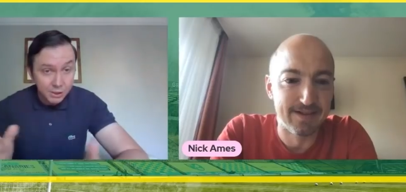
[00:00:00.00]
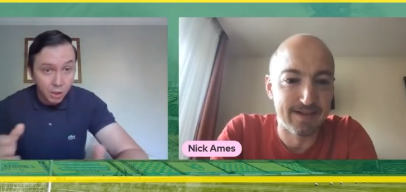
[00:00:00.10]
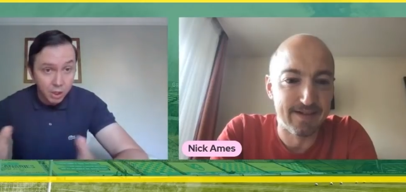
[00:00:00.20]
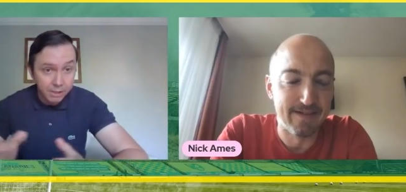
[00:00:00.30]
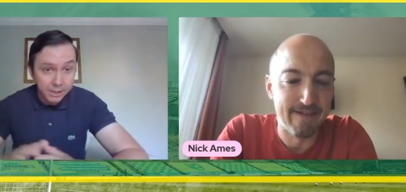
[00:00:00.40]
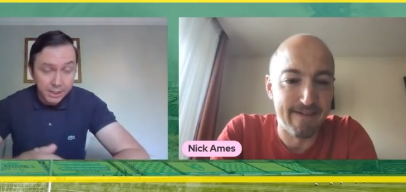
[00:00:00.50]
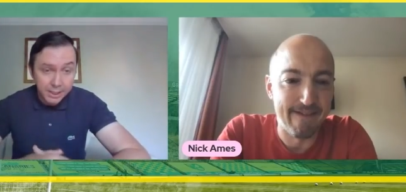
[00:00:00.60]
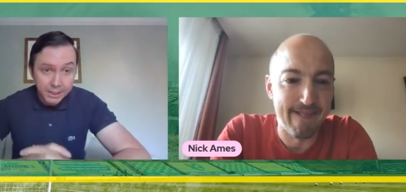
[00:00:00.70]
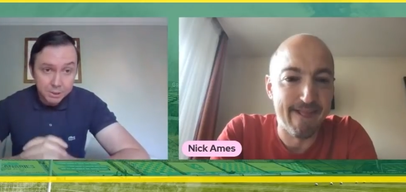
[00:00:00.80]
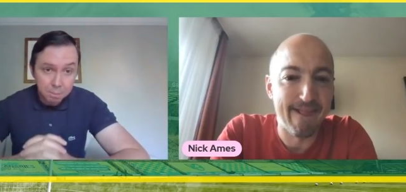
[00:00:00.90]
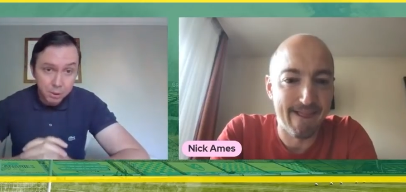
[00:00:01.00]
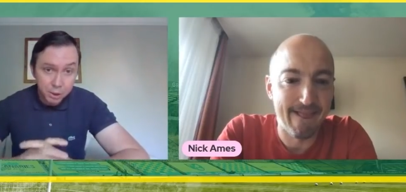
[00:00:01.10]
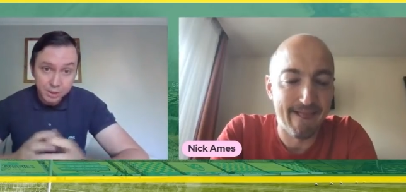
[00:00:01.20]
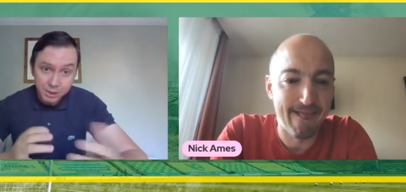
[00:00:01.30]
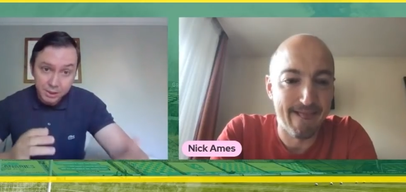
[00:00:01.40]
Speaker 1: side of it, as
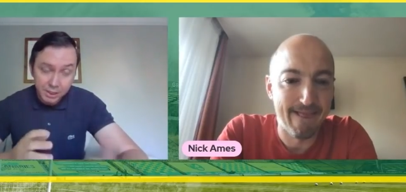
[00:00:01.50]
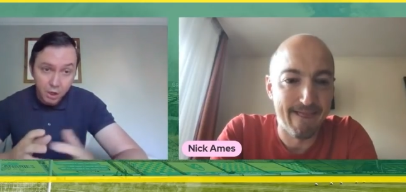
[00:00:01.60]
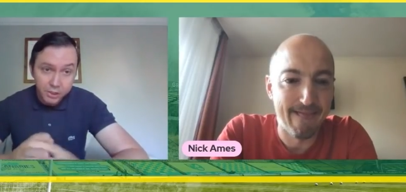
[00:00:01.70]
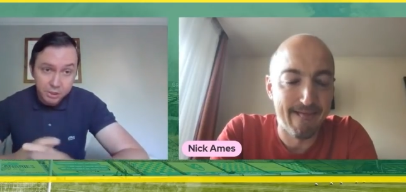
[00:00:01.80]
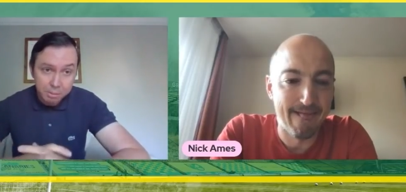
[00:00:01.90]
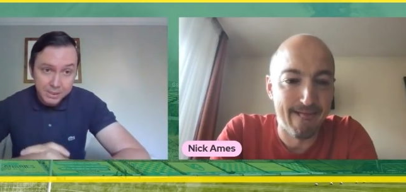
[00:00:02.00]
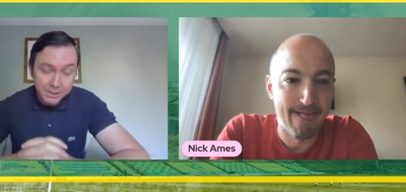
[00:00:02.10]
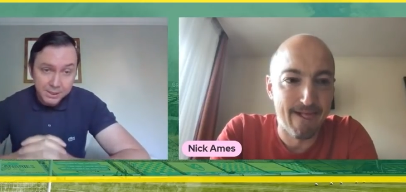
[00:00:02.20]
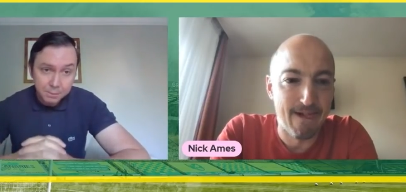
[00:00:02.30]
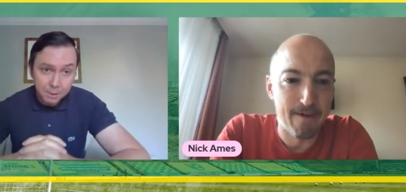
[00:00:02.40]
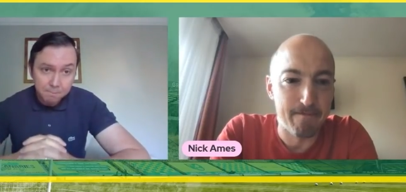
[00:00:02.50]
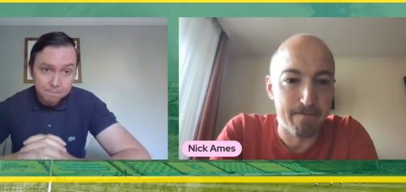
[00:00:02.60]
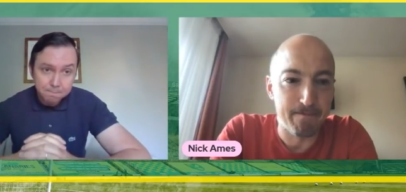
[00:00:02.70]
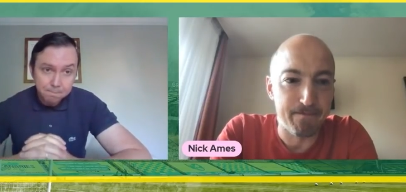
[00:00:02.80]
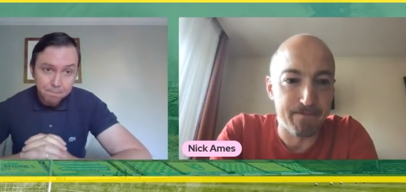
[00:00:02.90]
much as, as the guy's ability as well.
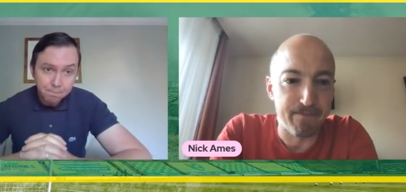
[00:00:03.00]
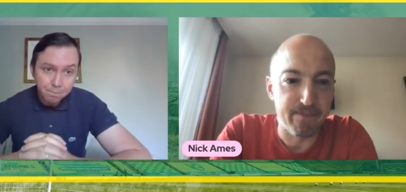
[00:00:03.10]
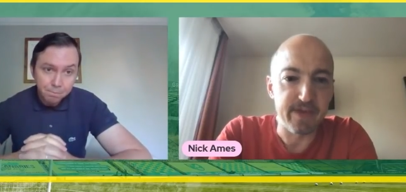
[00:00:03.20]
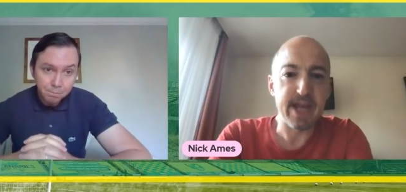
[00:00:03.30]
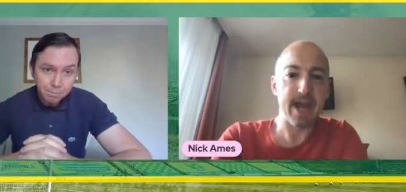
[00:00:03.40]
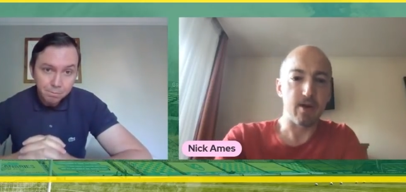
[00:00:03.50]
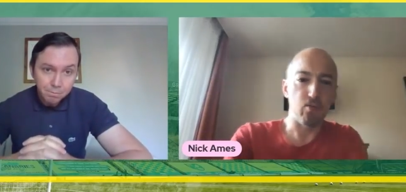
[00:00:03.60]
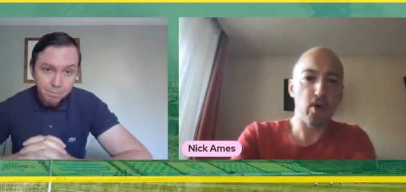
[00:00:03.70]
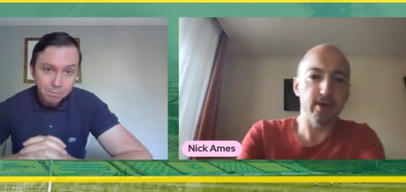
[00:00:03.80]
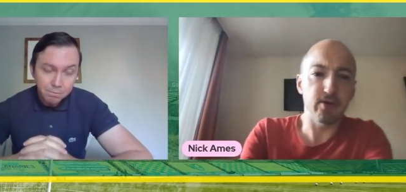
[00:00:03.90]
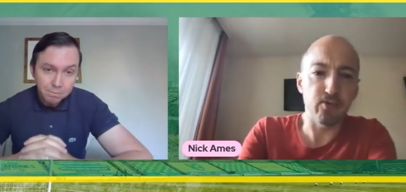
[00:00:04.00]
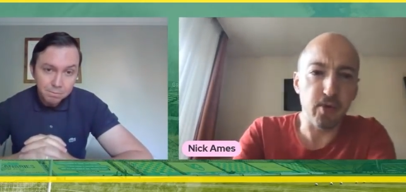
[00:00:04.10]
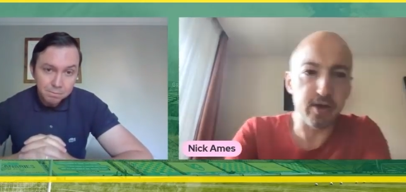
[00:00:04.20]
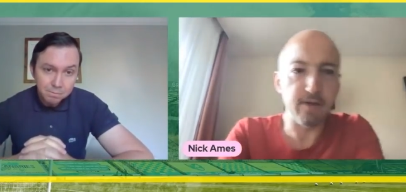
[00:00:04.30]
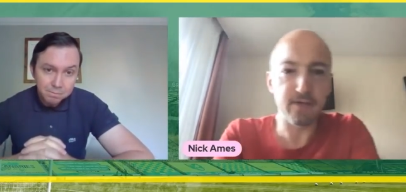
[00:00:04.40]
Speaker 2: Yeah, what you
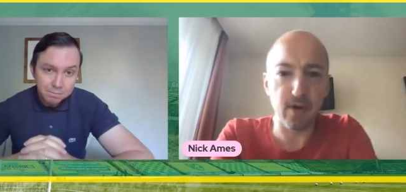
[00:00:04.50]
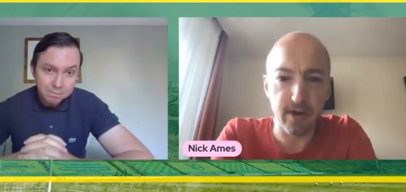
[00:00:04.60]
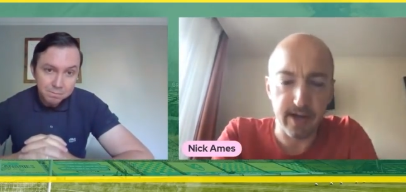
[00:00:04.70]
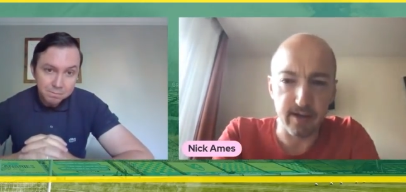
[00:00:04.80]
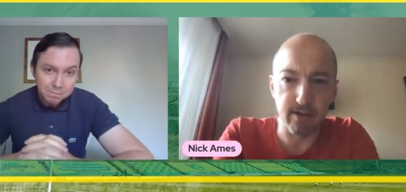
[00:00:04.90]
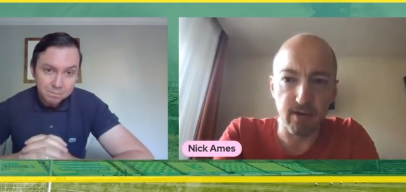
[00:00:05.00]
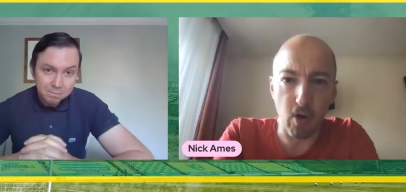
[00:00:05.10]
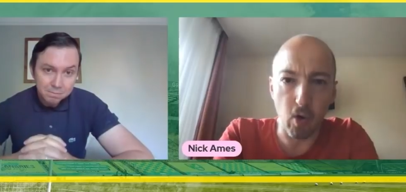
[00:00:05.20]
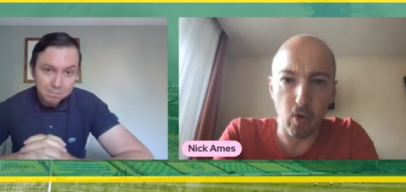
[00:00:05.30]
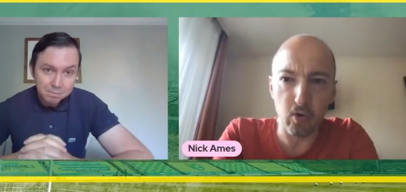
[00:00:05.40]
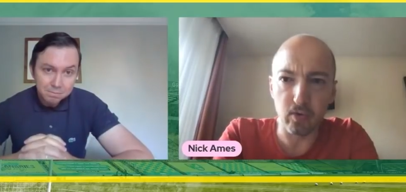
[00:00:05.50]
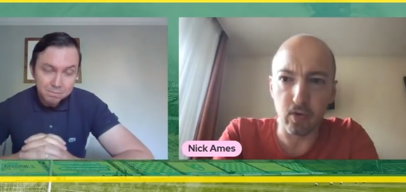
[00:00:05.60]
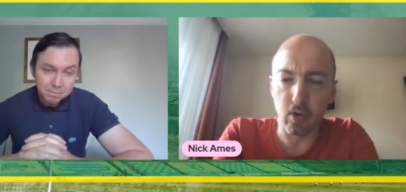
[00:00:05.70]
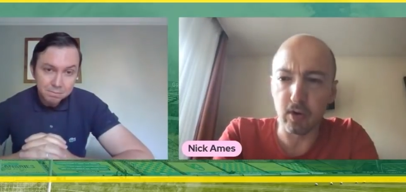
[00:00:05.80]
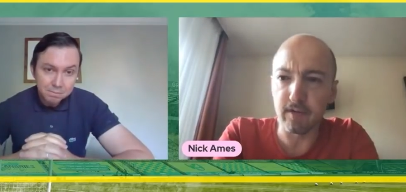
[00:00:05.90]
what you've got in all,
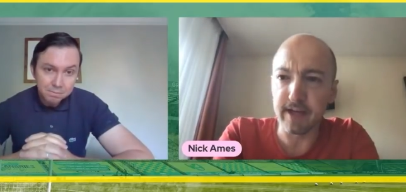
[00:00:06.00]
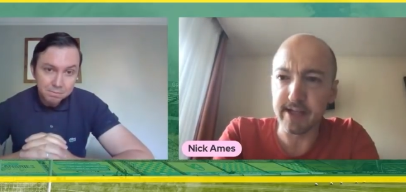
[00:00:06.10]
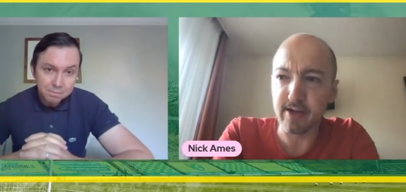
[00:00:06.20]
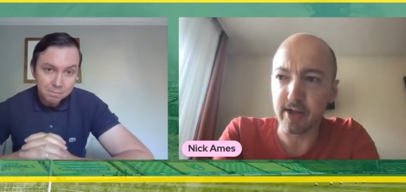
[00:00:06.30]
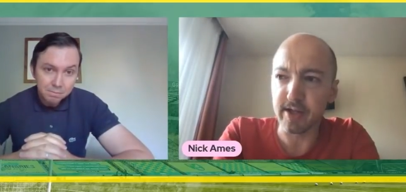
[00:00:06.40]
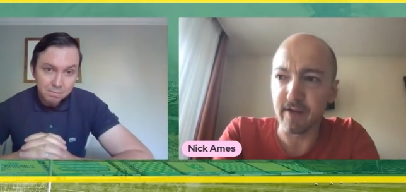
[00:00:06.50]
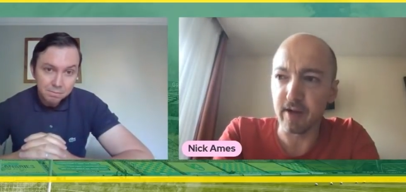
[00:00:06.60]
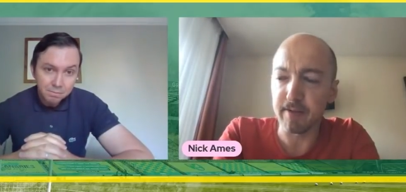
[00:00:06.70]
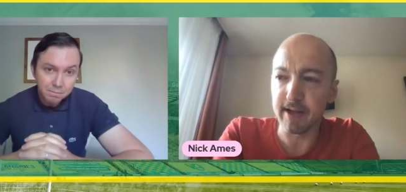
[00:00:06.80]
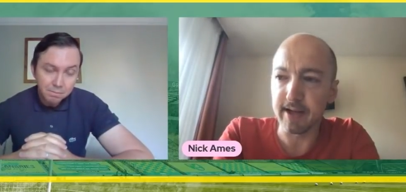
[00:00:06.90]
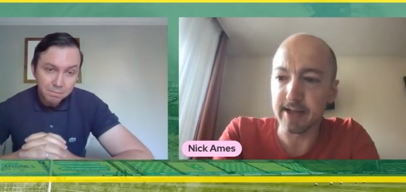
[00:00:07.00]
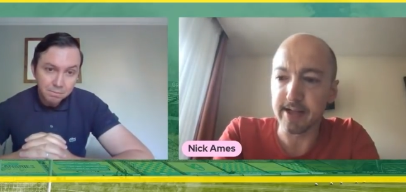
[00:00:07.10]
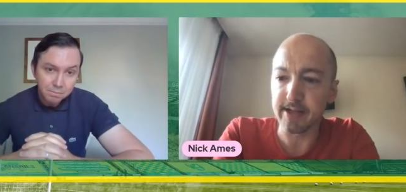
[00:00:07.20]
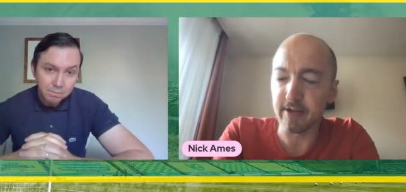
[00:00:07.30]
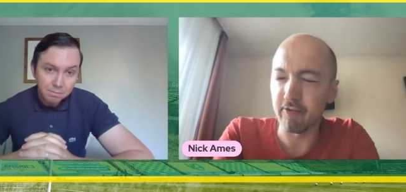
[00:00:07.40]
all of these Kosovo
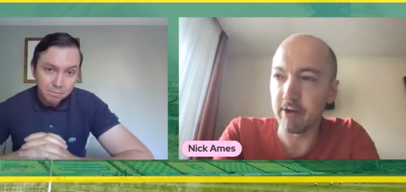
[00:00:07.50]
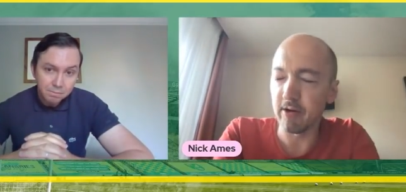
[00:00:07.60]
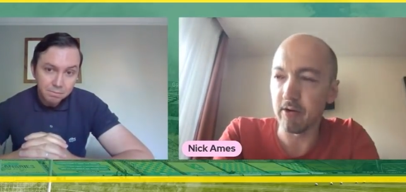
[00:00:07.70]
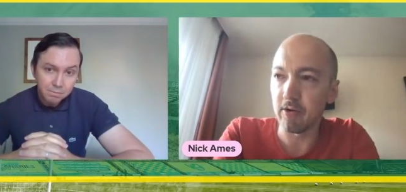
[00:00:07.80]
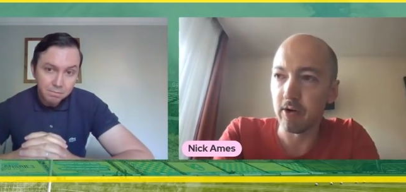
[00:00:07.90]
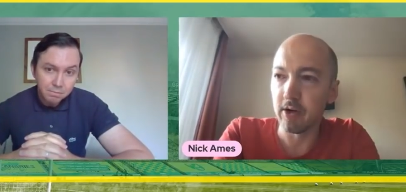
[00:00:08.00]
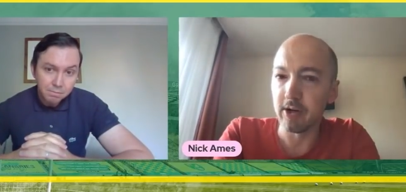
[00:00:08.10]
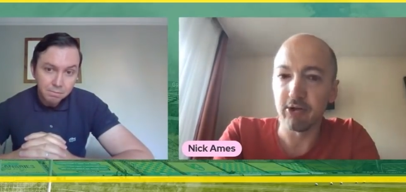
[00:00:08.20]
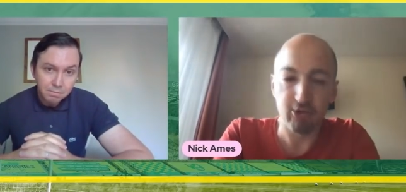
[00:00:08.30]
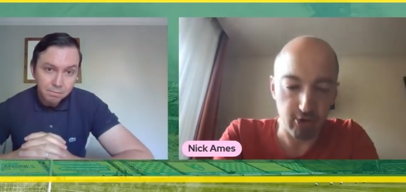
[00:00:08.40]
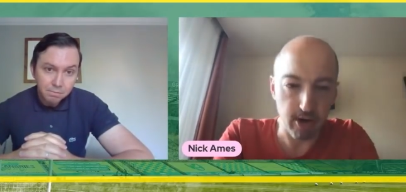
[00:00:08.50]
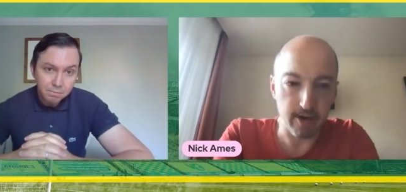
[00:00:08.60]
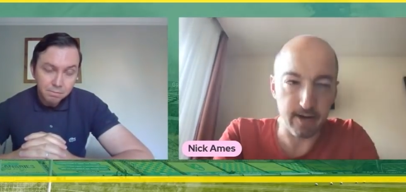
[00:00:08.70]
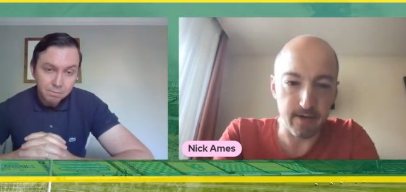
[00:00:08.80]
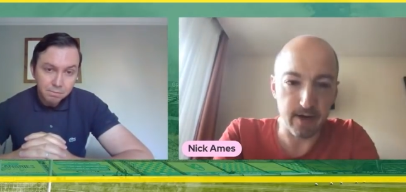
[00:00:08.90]
players is a real
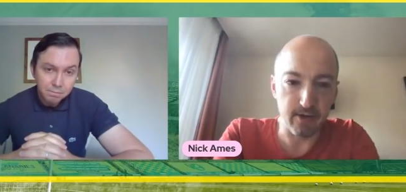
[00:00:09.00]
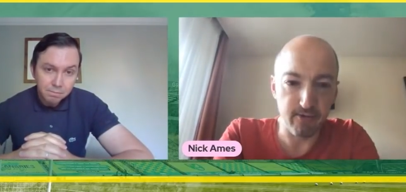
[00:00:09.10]
drive and a